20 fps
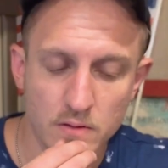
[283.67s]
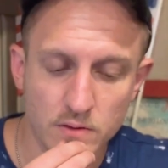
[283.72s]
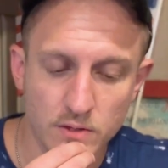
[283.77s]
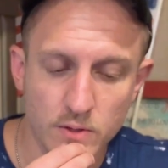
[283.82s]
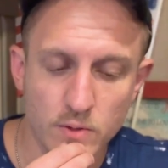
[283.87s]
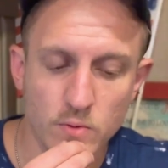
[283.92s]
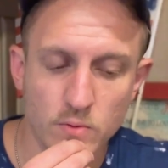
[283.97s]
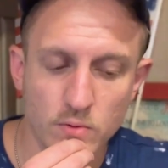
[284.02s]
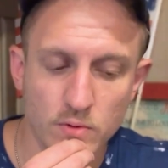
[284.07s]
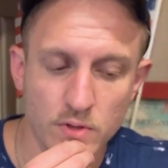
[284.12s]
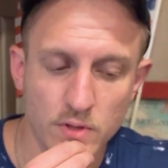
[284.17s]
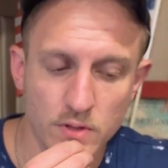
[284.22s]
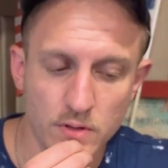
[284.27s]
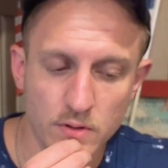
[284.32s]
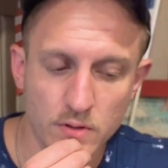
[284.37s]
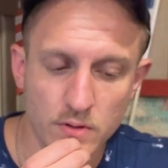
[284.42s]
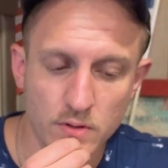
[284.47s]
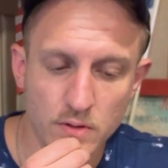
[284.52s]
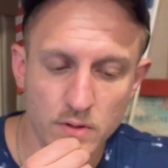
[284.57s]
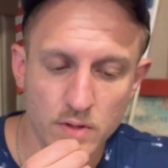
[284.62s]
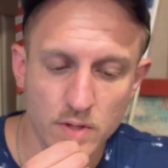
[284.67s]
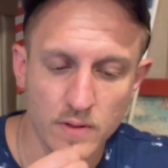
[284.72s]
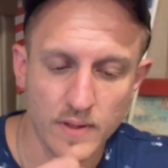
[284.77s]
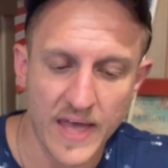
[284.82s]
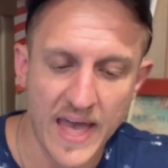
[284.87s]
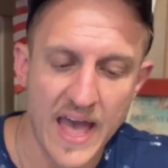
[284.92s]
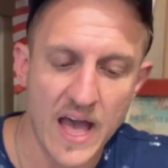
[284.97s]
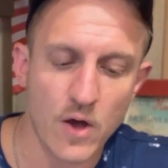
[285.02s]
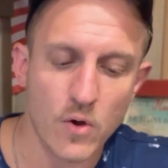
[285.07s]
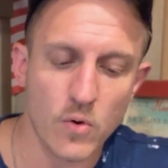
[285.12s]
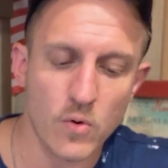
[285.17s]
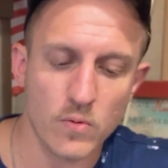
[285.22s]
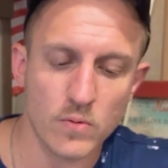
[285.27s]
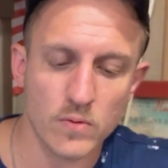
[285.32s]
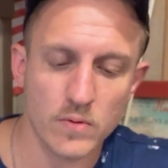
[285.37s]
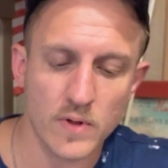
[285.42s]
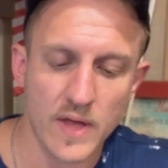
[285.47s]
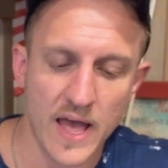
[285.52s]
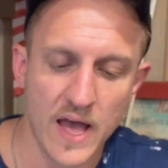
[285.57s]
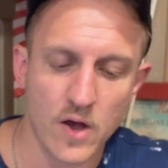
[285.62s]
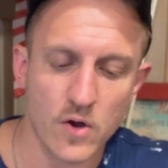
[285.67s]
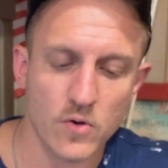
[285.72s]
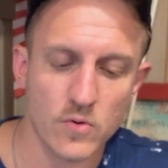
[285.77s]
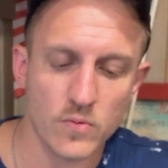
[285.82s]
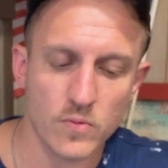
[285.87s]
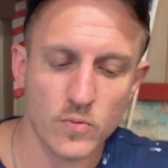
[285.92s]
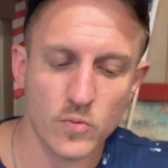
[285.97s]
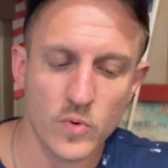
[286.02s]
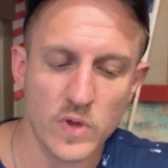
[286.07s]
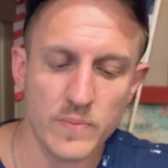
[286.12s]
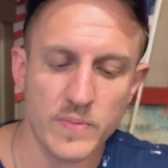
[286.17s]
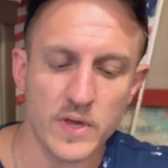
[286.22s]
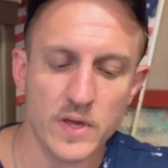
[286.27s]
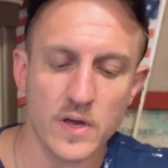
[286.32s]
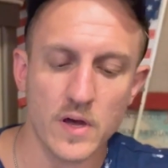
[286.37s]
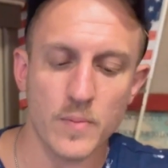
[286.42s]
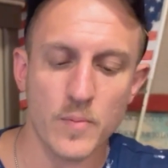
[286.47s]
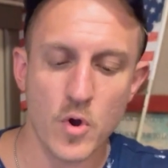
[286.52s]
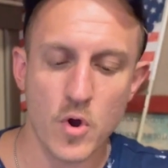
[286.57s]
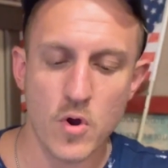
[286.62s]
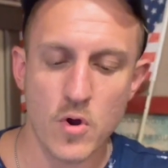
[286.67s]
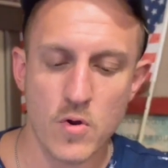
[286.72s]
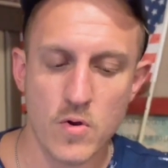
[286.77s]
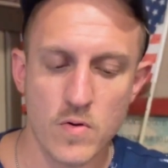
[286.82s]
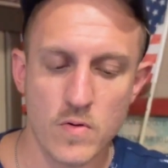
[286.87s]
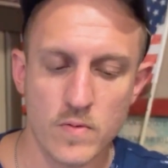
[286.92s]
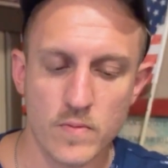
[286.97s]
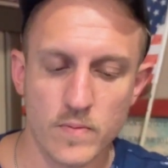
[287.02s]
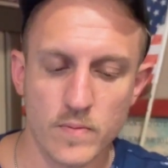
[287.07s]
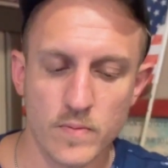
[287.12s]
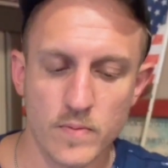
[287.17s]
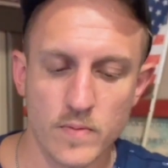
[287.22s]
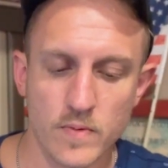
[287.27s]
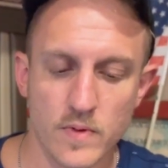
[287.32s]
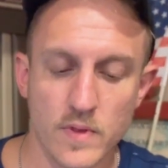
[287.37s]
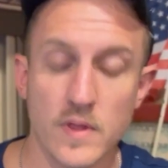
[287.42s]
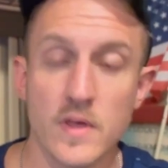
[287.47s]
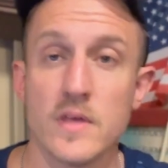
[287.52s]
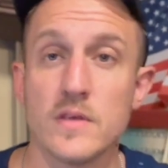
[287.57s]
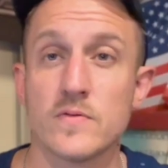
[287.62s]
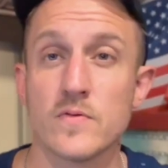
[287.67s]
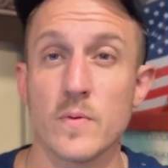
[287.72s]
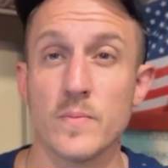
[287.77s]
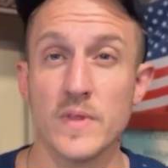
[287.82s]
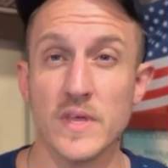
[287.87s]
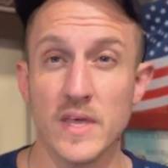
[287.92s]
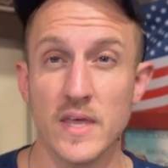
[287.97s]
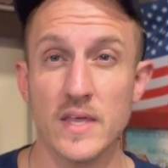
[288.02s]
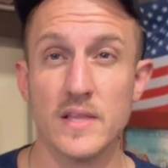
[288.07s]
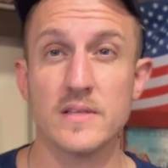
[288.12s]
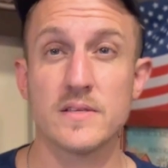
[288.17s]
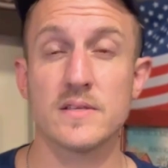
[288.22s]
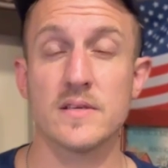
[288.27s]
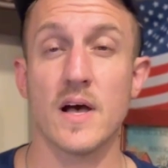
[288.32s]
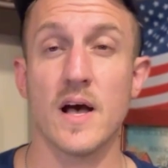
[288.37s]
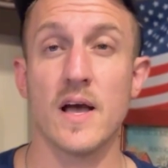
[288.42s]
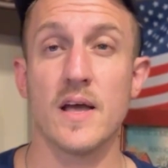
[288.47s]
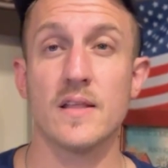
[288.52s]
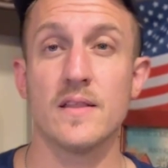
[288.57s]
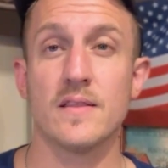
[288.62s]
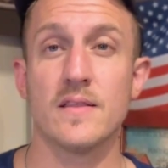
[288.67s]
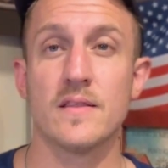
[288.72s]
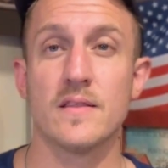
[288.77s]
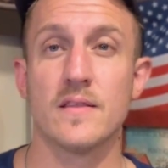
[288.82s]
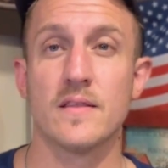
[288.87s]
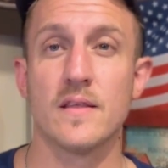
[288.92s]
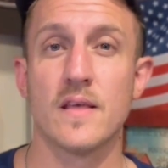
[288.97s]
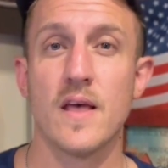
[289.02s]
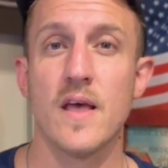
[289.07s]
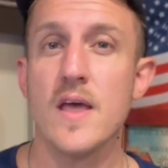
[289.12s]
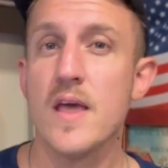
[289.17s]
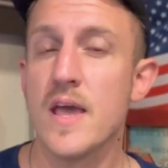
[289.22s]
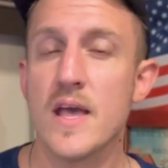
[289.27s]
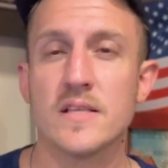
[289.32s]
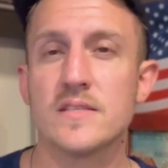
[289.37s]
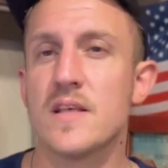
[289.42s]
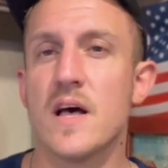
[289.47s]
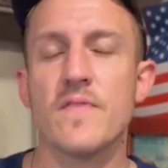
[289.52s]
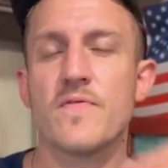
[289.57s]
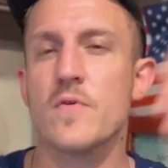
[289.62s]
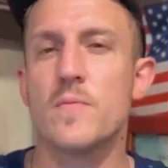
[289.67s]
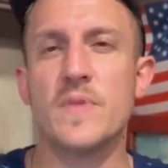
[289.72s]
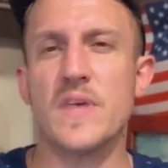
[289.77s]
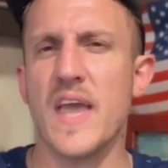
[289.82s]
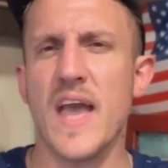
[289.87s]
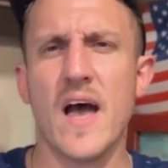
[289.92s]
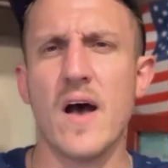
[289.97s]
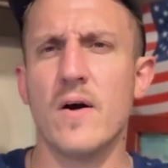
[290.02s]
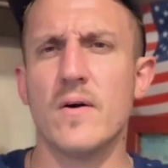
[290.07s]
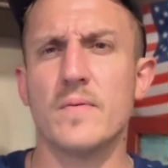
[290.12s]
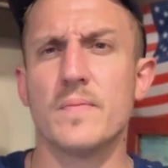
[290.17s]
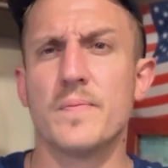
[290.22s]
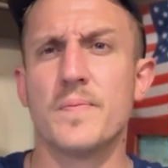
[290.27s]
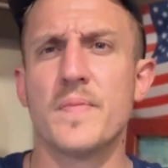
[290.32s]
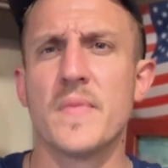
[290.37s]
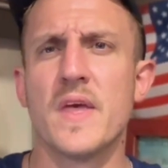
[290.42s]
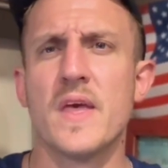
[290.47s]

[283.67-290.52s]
Literally, how we become hurt is from the inside. It's not from the out.